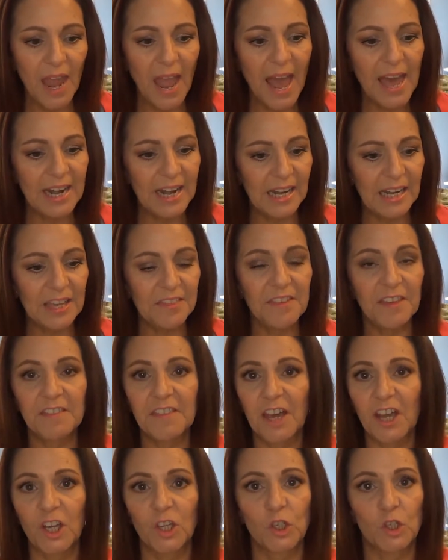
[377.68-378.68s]
at
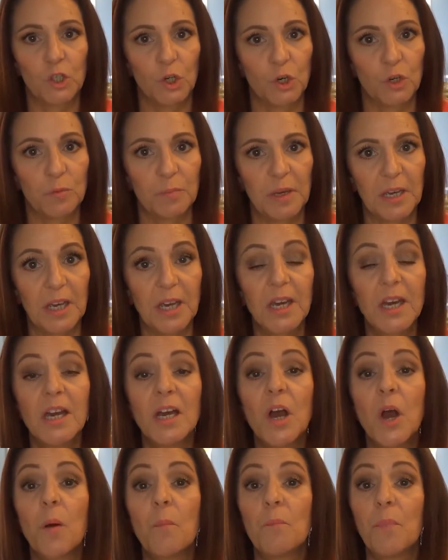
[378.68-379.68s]
anything that concerned me,
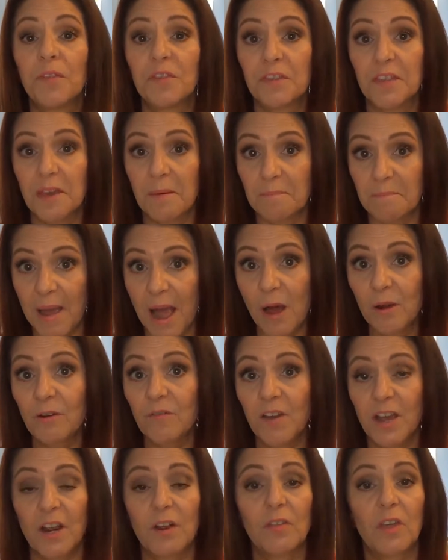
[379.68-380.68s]
but the
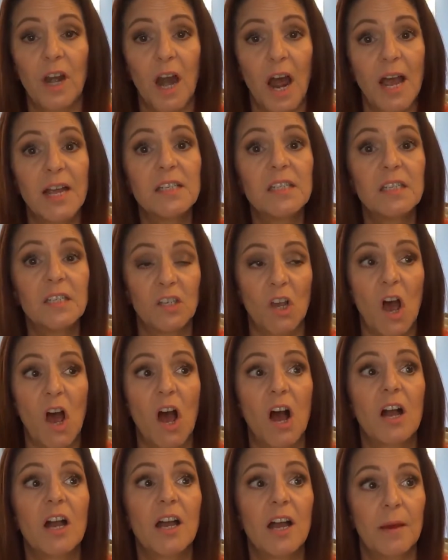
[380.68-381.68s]
amount of hair that I
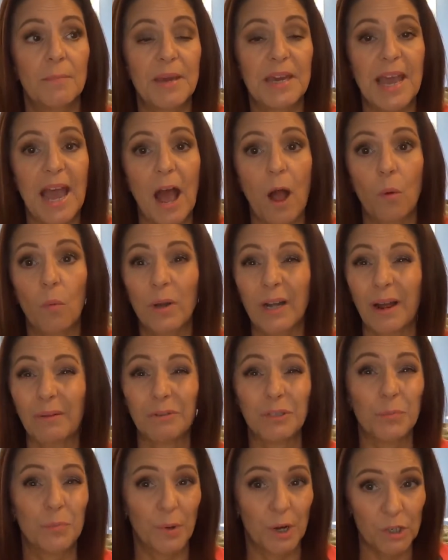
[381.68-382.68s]
saw coming out when I
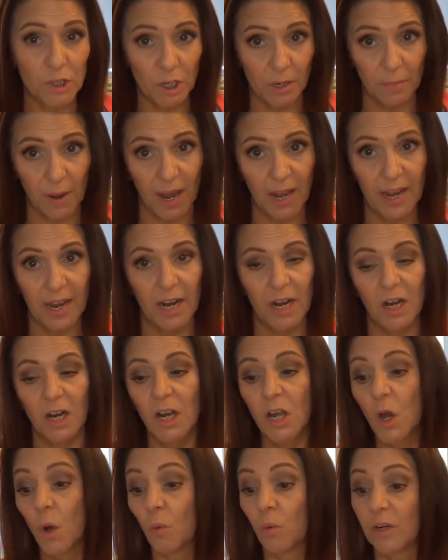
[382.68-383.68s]
was brushing my hair,
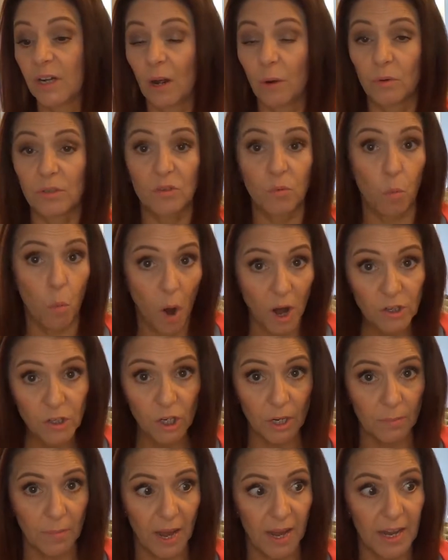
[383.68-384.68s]
when I was
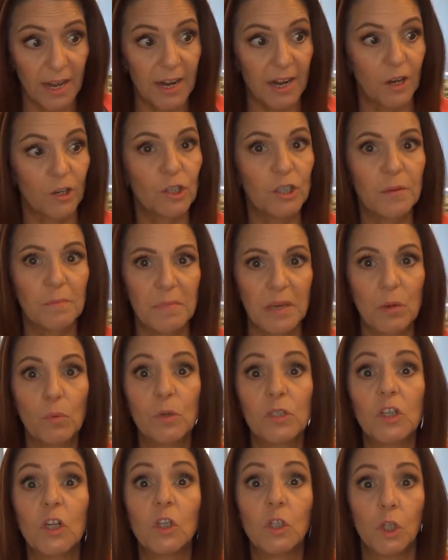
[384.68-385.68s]
washing my hair, to me
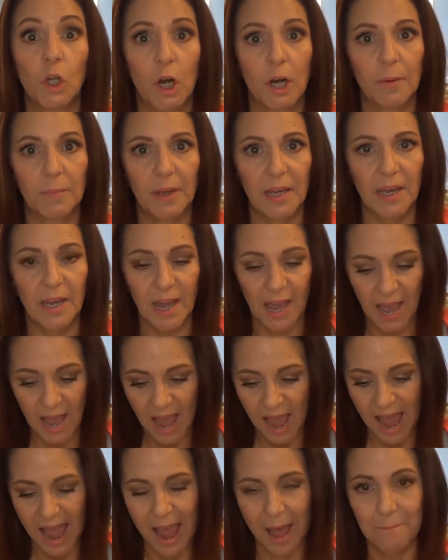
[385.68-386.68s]
was alarming.
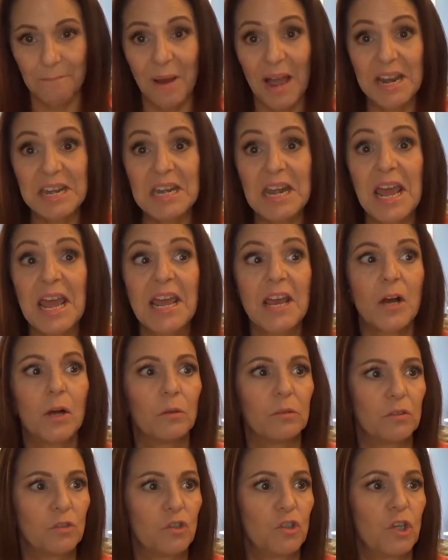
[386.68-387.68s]
And my
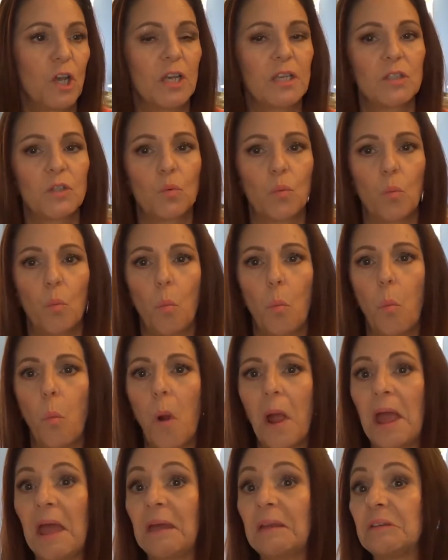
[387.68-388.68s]
nails just
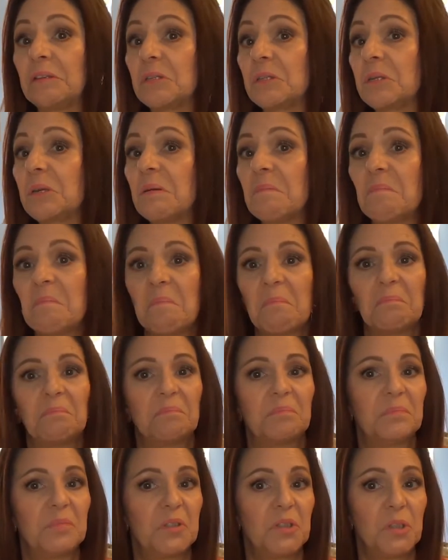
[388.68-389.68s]
went
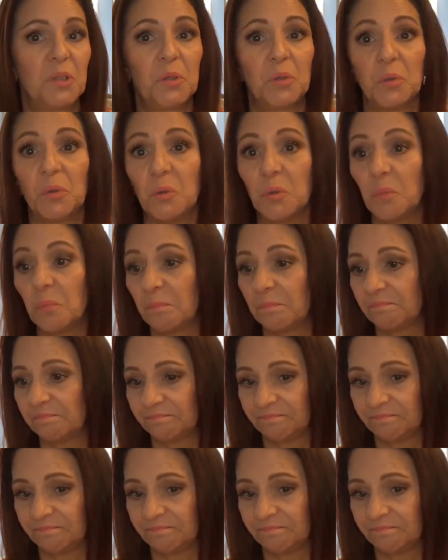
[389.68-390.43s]
to,